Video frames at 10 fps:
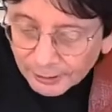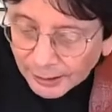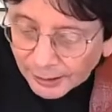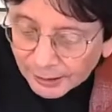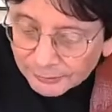
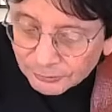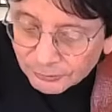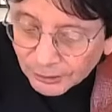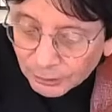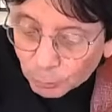And
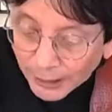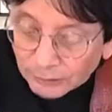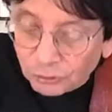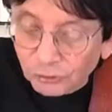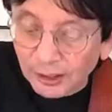then
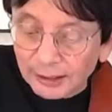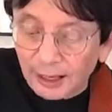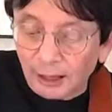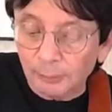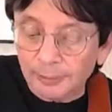Wednesday
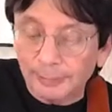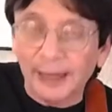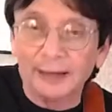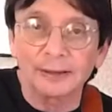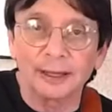I'll be
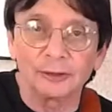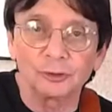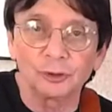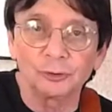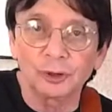back again.
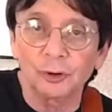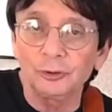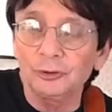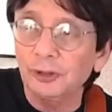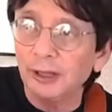So
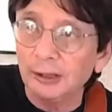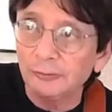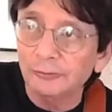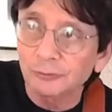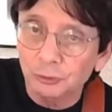Dakota
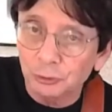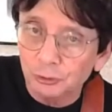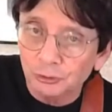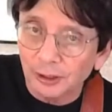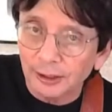Dave
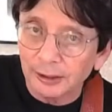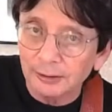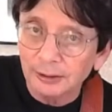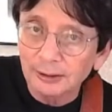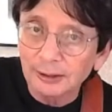Tuesday,
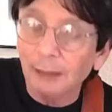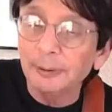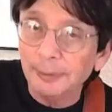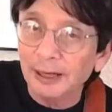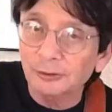I'll
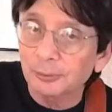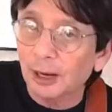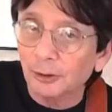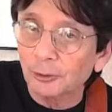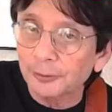be back
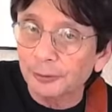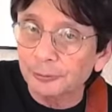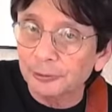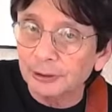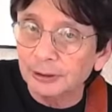tomorrow at
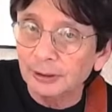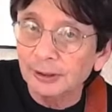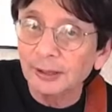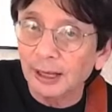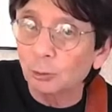3
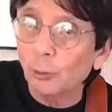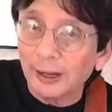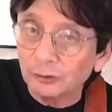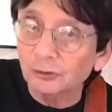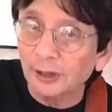and
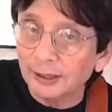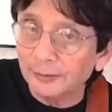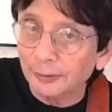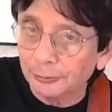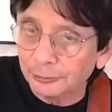Wednesday
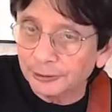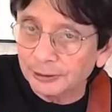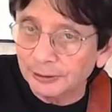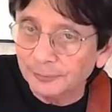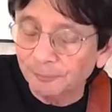at 3.